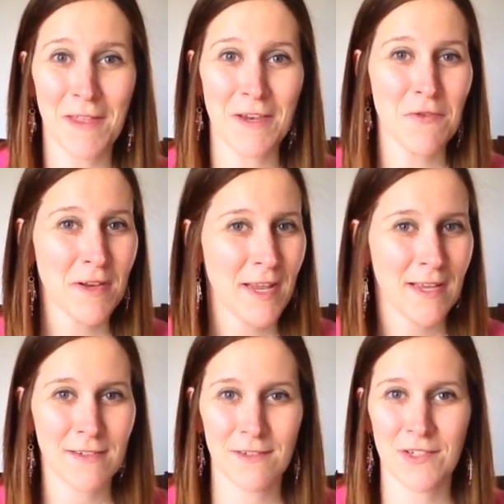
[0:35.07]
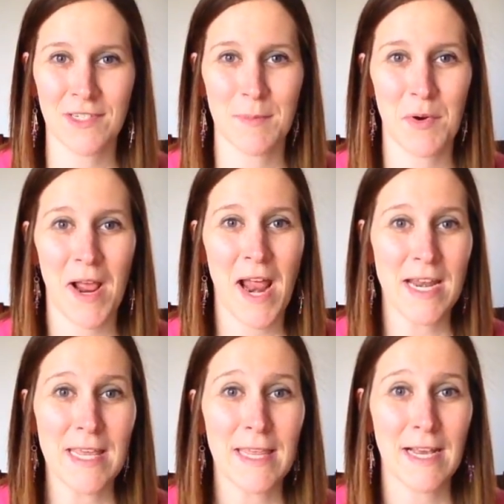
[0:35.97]
then you can handle just about
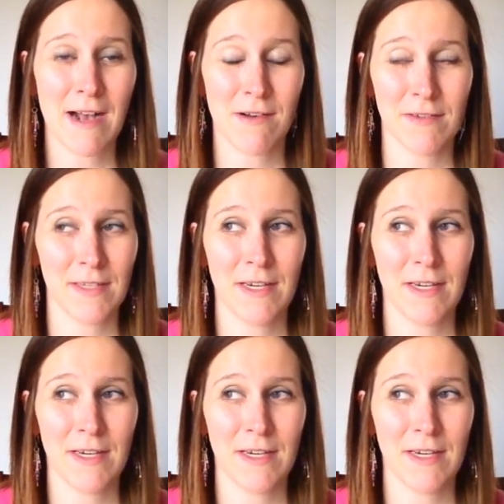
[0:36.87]
anything else.